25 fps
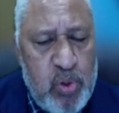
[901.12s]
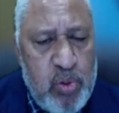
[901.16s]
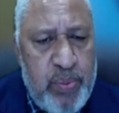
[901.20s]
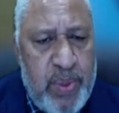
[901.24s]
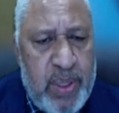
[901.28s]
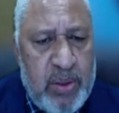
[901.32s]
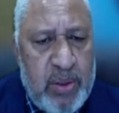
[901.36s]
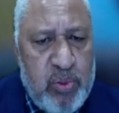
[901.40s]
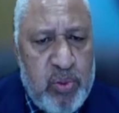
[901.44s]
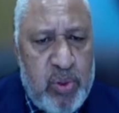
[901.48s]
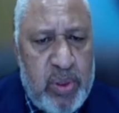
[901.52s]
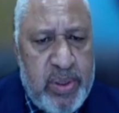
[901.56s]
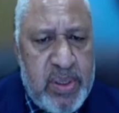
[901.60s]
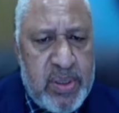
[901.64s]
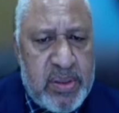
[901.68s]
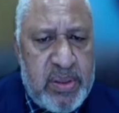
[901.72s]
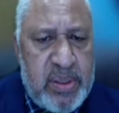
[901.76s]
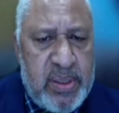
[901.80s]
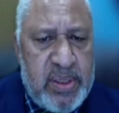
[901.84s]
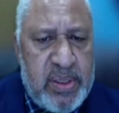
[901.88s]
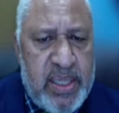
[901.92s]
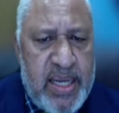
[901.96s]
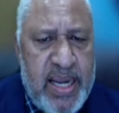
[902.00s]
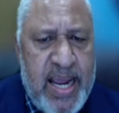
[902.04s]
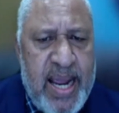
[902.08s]
Kurubakandoa
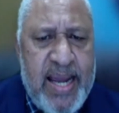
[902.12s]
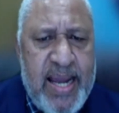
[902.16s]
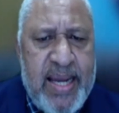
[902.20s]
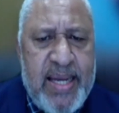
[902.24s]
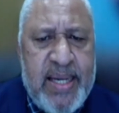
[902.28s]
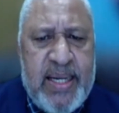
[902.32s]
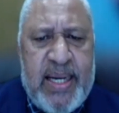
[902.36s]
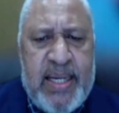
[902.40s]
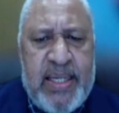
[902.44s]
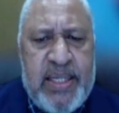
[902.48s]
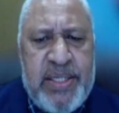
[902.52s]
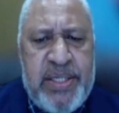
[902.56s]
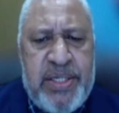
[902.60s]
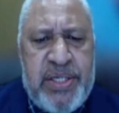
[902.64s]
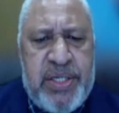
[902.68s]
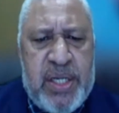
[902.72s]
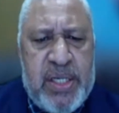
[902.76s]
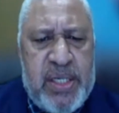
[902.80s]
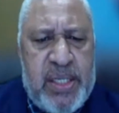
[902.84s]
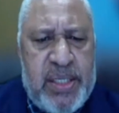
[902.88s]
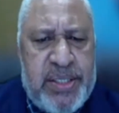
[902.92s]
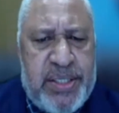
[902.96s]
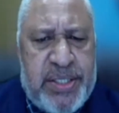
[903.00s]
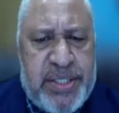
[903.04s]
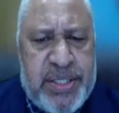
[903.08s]
yesterday. I
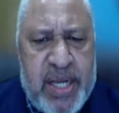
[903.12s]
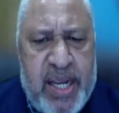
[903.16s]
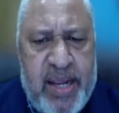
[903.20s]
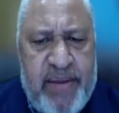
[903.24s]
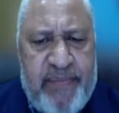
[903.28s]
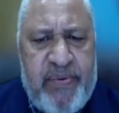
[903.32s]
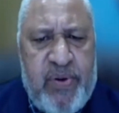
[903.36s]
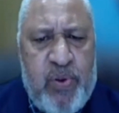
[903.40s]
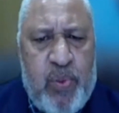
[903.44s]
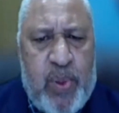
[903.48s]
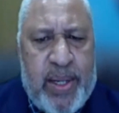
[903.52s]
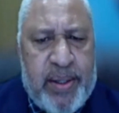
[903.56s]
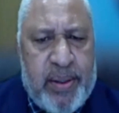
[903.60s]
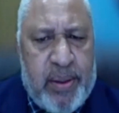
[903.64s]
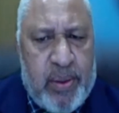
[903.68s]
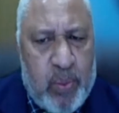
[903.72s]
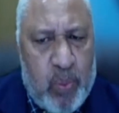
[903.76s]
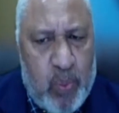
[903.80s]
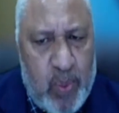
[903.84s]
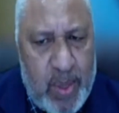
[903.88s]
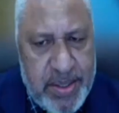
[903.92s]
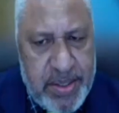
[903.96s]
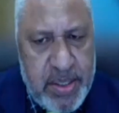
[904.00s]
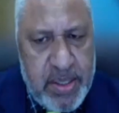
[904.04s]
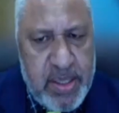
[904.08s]
urge
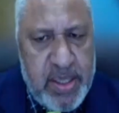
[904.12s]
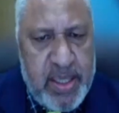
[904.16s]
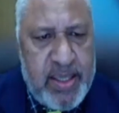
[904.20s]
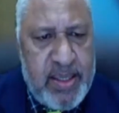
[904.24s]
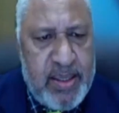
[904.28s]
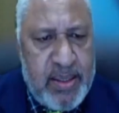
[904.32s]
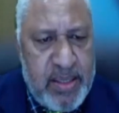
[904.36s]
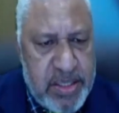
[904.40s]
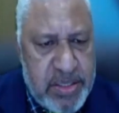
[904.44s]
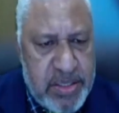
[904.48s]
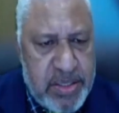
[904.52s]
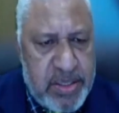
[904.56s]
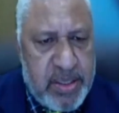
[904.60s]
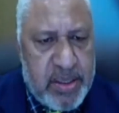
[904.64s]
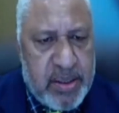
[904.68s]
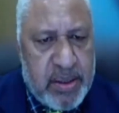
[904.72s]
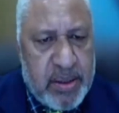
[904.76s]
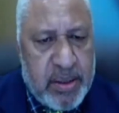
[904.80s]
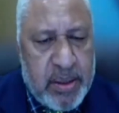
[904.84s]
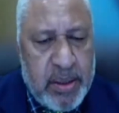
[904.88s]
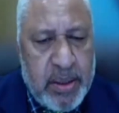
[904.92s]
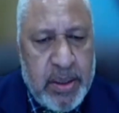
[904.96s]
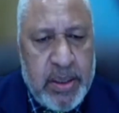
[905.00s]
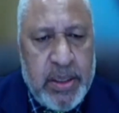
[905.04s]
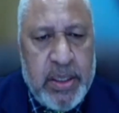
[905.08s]
everyone watching and
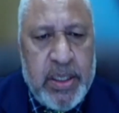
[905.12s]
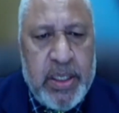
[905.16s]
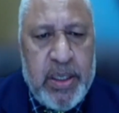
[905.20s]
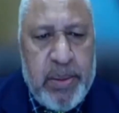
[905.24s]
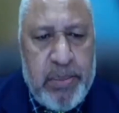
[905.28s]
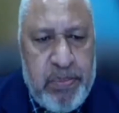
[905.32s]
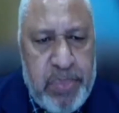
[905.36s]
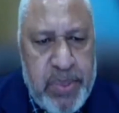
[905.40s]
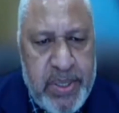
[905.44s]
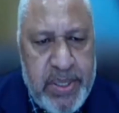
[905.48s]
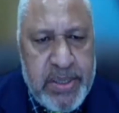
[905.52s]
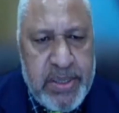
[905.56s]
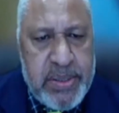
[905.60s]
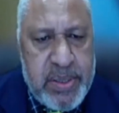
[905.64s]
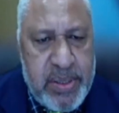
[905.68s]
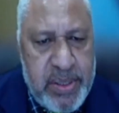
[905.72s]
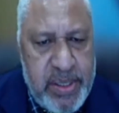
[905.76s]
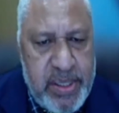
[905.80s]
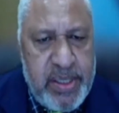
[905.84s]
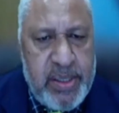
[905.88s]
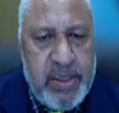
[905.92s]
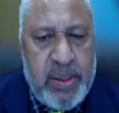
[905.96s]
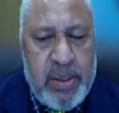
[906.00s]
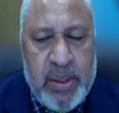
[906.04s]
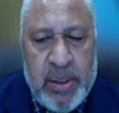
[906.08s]
listening, please
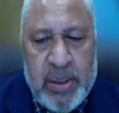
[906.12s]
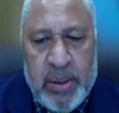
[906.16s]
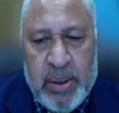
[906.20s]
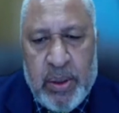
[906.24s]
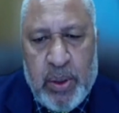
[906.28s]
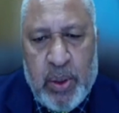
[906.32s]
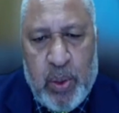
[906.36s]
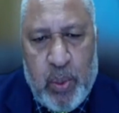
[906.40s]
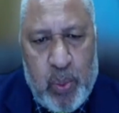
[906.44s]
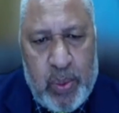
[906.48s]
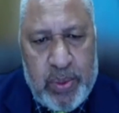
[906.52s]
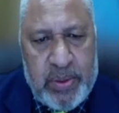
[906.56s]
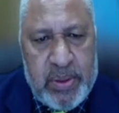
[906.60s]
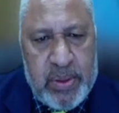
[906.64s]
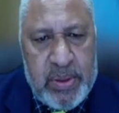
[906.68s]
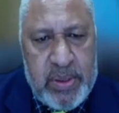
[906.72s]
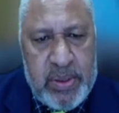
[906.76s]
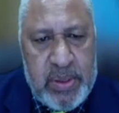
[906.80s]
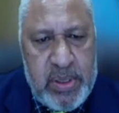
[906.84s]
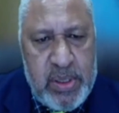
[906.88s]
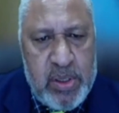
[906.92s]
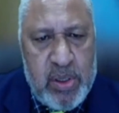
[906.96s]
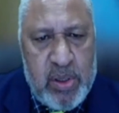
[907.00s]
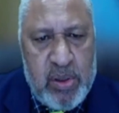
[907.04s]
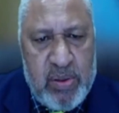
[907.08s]
read what the
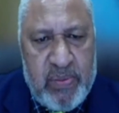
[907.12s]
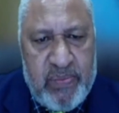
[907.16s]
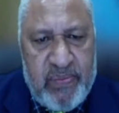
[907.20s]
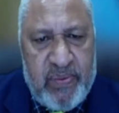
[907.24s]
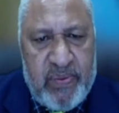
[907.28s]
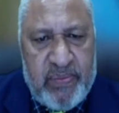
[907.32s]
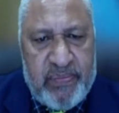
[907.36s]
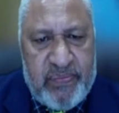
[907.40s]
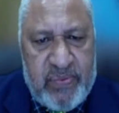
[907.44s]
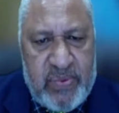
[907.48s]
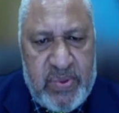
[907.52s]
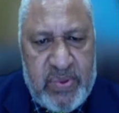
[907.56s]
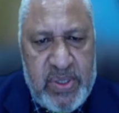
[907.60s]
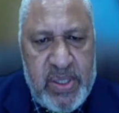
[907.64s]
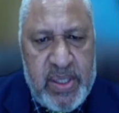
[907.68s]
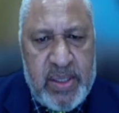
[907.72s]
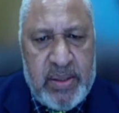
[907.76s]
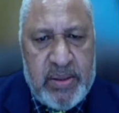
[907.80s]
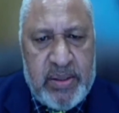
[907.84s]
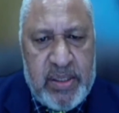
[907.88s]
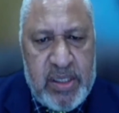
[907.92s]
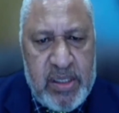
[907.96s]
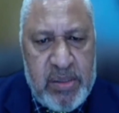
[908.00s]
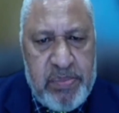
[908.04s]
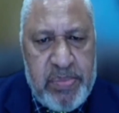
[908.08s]
CEO of
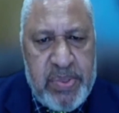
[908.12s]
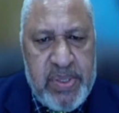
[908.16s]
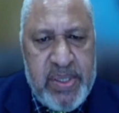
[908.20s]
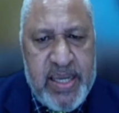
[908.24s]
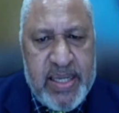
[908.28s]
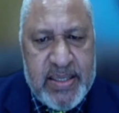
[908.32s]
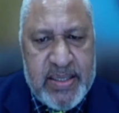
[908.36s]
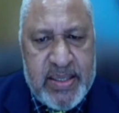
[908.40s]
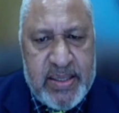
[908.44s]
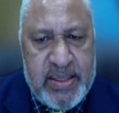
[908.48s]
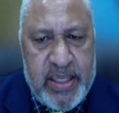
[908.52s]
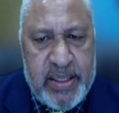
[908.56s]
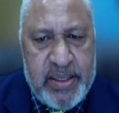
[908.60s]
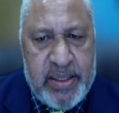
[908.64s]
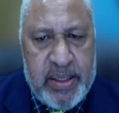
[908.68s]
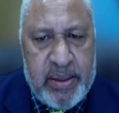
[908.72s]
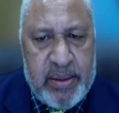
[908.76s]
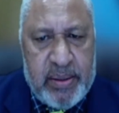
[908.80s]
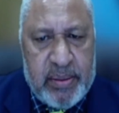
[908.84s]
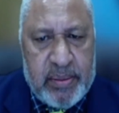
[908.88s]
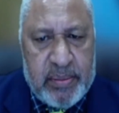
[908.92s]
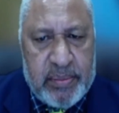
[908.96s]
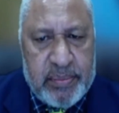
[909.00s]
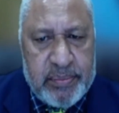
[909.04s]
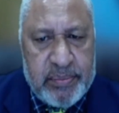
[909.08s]
TLTB has
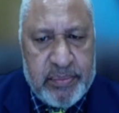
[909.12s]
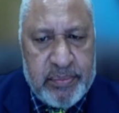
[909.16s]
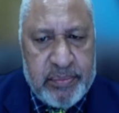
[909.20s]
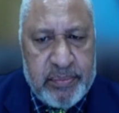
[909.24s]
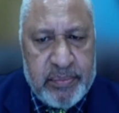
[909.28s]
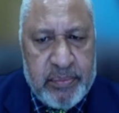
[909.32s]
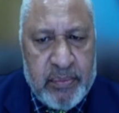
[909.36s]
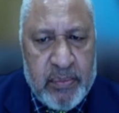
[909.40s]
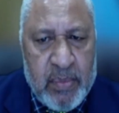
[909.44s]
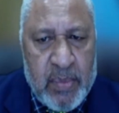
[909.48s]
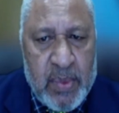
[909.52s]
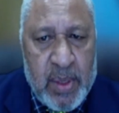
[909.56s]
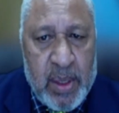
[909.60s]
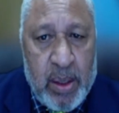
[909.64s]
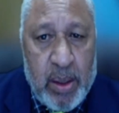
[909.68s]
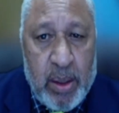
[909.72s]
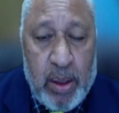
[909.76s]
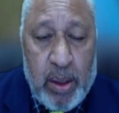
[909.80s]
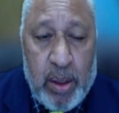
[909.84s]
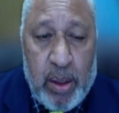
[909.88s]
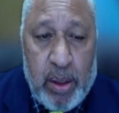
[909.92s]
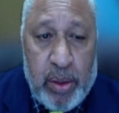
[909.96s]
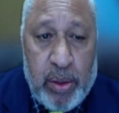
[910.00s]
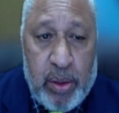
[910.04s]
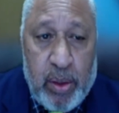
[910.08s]
stated.
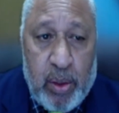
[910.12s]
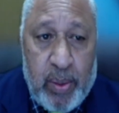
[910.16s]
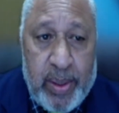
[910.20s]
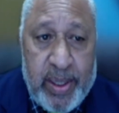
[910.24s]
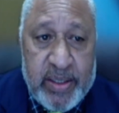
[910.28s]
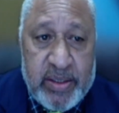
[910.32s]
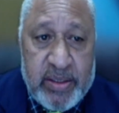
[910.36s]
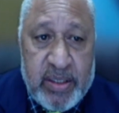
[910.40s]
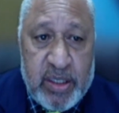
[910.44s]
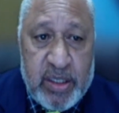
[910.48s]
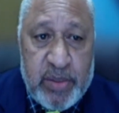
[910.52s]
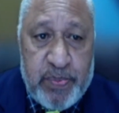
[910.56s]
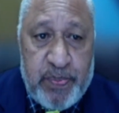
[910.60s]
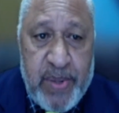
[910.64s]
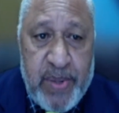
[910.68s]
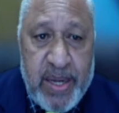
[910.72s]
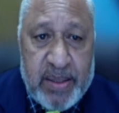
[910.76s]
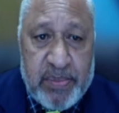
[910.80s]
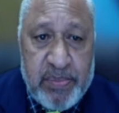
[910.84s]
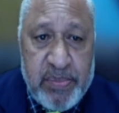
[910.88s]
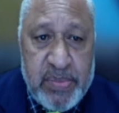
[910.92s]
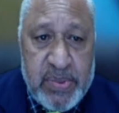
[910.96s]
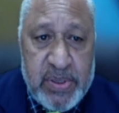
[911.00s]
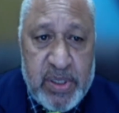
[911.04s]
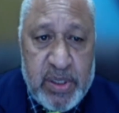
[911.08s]
So I
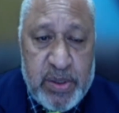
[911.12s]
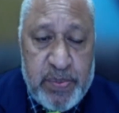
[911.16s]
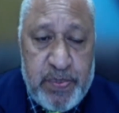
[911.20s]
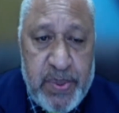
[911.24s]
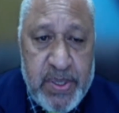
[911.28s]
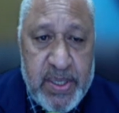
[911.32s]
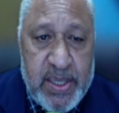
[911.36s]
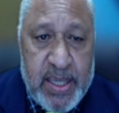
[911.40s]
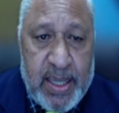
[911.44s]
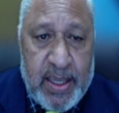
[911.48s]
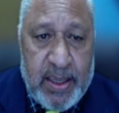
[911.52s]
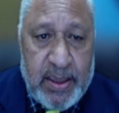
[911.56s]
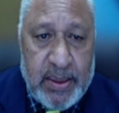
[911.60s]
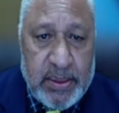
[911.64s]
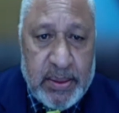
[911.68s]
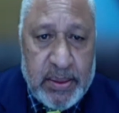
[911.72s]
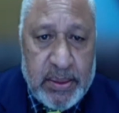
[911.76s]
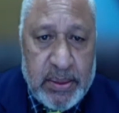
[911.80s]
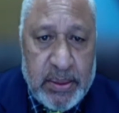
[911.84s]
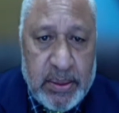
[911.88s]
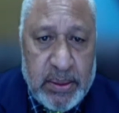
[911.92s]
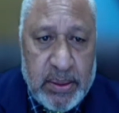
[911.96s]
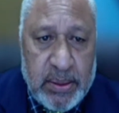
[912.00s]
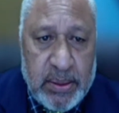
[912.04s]
suspect, Mr. Speaker,